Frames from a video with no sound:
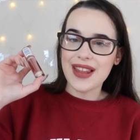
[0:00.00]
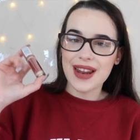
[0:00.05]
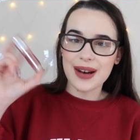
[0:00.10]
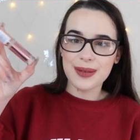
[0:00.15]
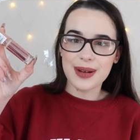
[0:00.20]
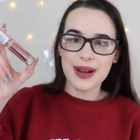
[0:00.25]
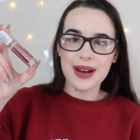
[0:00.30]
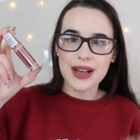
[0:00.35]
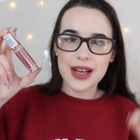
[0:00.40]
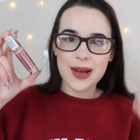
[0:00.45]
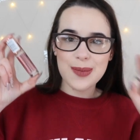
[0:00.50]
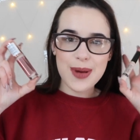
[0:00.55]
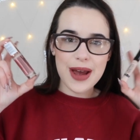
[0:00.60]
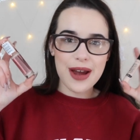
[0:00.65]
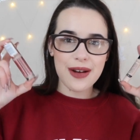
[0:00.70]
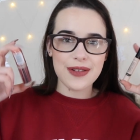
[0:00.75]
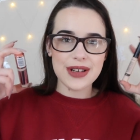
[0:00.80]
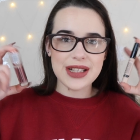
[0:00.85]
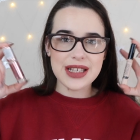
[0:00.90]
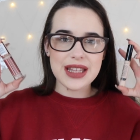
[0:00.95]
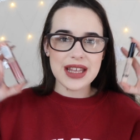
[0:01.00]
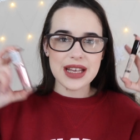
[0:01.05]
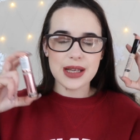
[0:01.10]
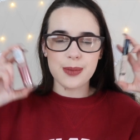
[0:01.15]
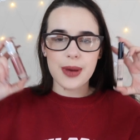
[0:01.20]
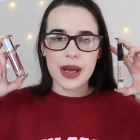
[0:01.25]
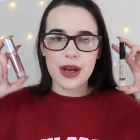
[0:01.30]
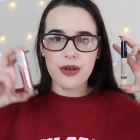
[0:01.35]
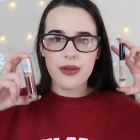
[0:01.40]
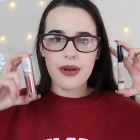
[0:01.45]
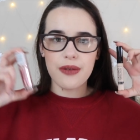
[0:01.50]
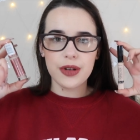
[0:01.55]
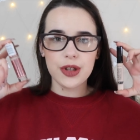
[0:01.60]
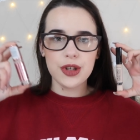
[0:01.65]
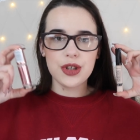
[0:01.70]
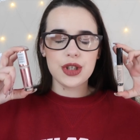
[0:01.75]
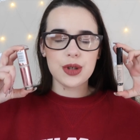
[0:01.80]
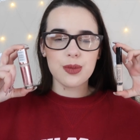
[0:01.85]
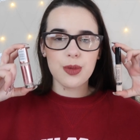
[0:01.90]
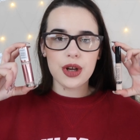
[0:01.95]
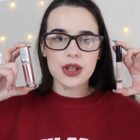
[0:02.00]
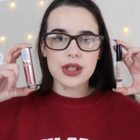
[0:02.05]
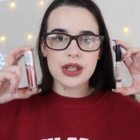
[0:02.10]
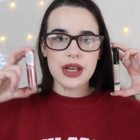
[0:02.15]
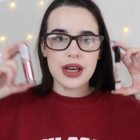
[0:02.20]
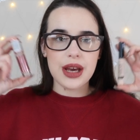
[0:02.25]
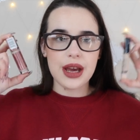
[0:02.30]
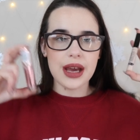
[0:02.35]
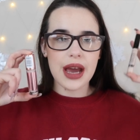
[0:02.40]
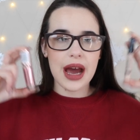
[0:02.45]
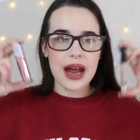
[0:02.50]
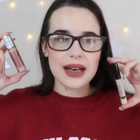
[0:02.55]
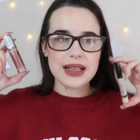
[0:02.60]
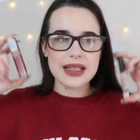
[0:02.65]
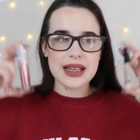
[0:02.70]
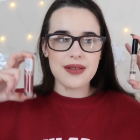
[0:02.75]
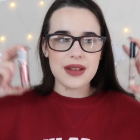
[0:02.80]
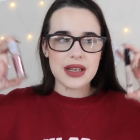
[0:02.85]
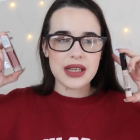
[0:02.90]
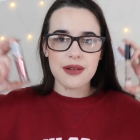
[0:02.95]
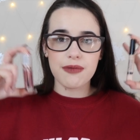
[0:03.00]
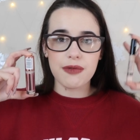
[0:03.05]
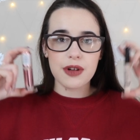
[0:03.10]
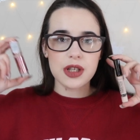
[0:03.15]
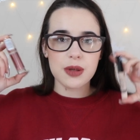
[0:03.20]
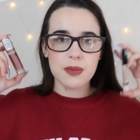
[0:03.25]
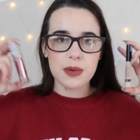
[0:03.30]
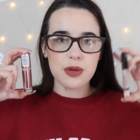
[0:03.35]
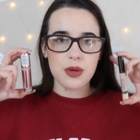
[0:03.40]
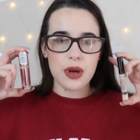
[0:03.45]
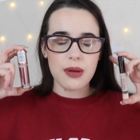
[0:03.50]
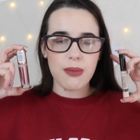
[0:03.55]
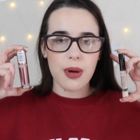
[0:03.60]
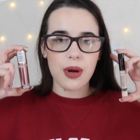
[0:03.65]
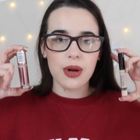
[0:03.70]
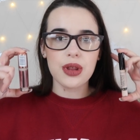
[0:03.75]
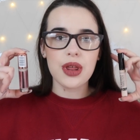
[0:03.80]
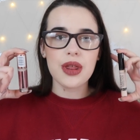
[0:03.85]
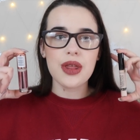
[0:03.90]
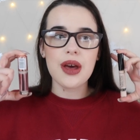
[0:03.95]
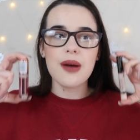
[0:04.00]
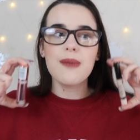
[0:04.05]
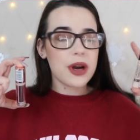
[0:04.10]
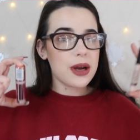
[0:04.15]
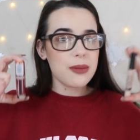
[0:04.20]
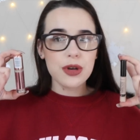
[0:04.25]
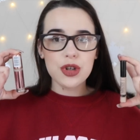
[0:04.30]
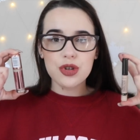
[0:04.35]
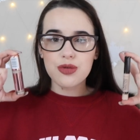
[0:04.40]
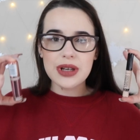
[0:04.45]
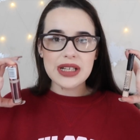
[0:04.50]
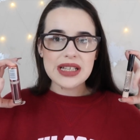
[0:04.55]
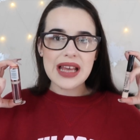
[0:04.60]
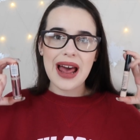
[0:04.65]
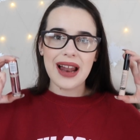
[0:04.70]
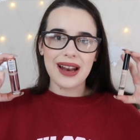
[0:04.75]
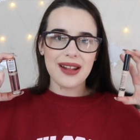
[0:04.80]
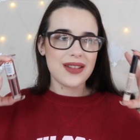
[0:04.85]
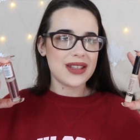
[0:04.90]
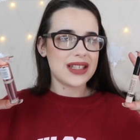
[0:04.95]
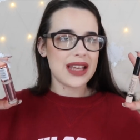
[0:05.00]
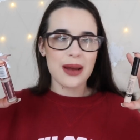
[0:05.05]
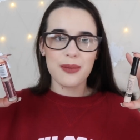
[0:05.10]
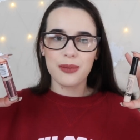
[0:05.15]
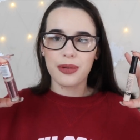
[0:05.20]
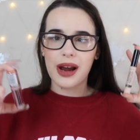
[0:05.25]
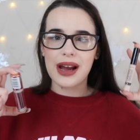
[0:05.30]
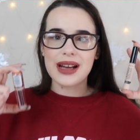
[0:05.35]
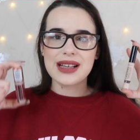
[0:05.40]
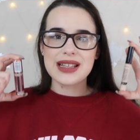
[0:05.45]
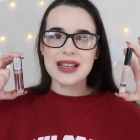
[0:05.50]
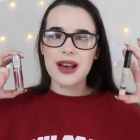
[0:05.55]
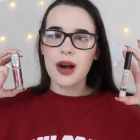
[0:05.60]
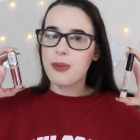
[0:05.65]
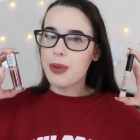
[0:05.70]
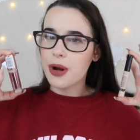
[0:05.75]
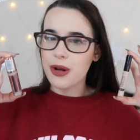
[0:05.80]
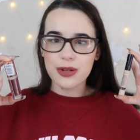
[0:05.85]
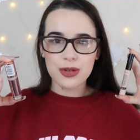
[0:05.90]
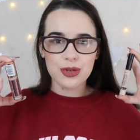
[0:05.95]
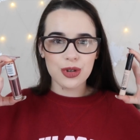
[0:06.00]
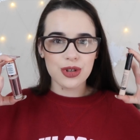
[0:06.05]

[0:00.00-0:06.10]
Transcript: And then I'm going to compare it to this Makeup Revolution one so you can kind of see the difference between both of them. Pretty much retail at the same price. They are both